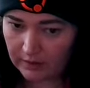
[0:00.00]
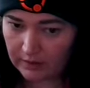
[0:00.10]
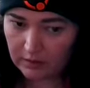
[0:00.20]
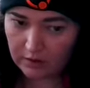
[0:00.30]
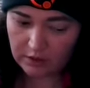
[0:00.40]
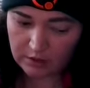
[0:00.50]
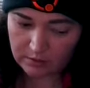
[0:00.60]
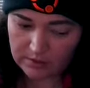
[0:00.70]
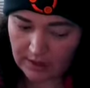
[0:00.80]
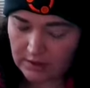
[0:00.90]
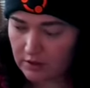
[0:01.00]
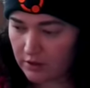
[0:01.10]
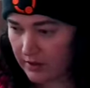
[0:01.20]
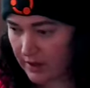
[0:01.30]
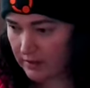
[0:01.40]
like they're going to use that to
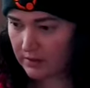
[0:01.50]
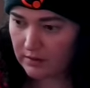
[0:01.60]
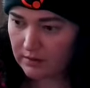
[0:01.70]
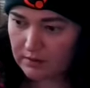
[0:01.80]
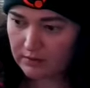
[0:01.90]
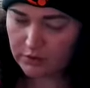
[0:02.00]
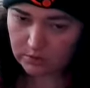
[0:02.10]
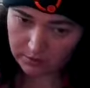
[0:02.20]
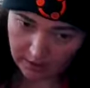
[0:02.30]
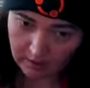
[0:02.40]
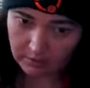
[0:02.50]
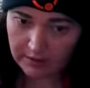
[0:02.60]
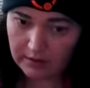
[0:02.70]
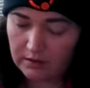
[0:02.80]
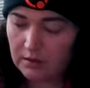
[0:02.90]
create the individual care
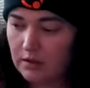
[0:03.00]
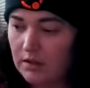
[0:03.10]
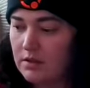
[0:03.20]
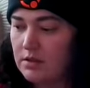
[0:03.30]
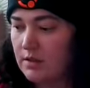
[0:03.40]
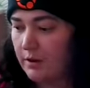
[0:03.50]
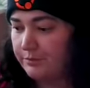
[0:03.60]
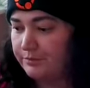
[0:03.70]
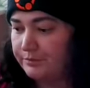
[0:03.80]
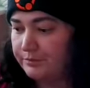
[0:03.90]
plan. So